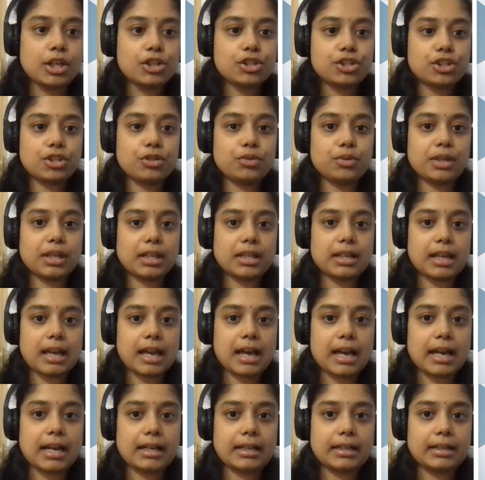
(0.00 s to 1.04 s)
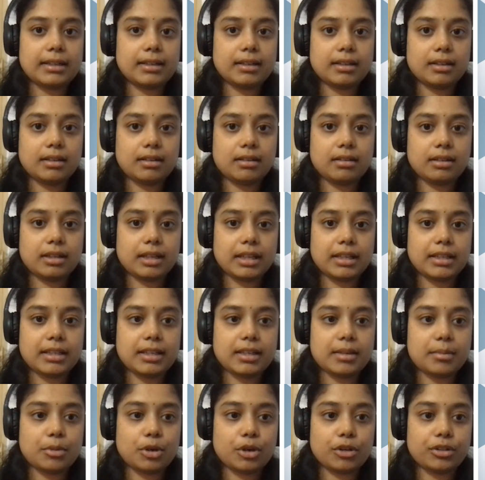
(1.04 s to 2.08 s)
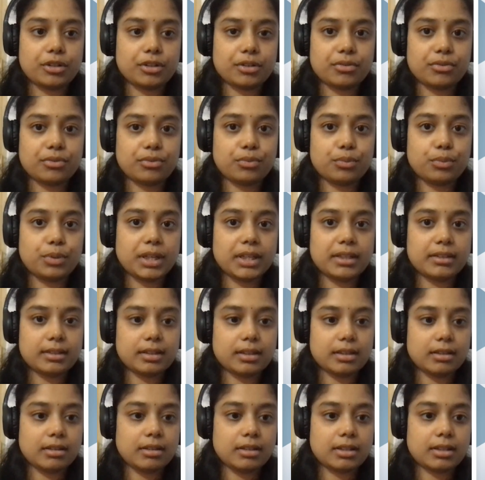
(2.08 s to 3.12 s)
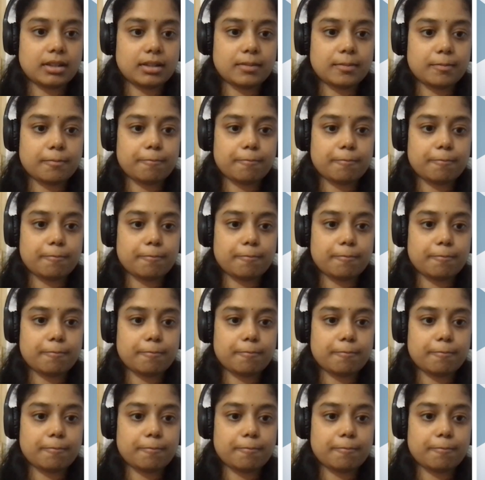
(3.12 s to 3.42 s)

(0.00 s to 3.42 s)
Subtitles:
So you can add any amount of width here.